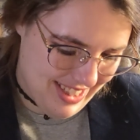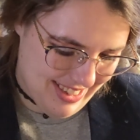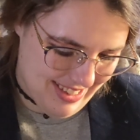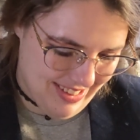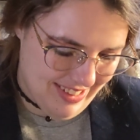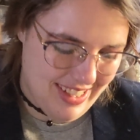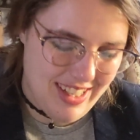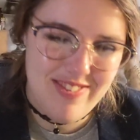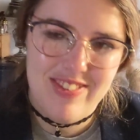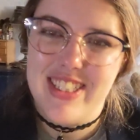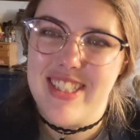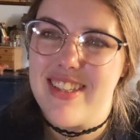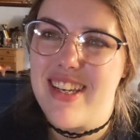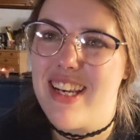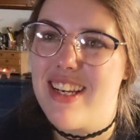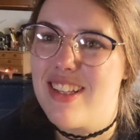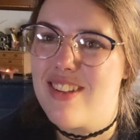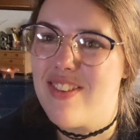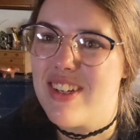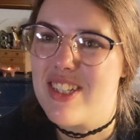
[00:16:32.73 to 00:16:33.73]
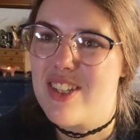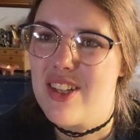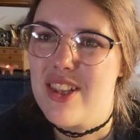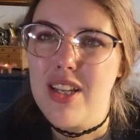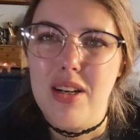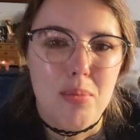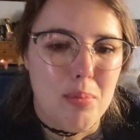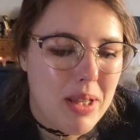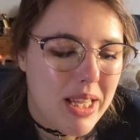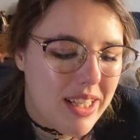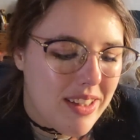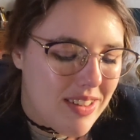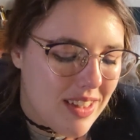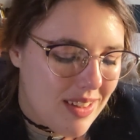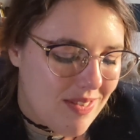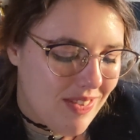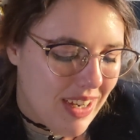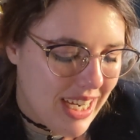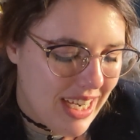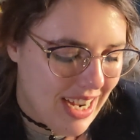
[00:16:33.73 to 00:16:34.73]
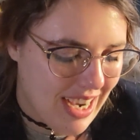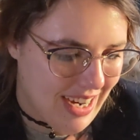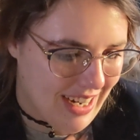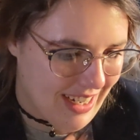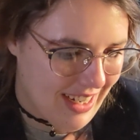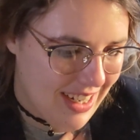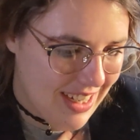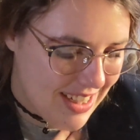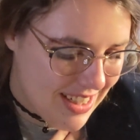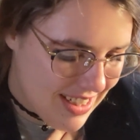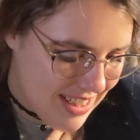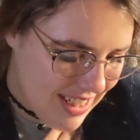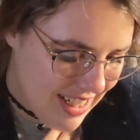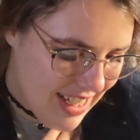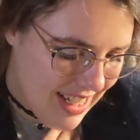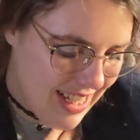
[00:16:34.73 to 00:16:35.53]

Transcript: So Kirby's got a special little place in my heart,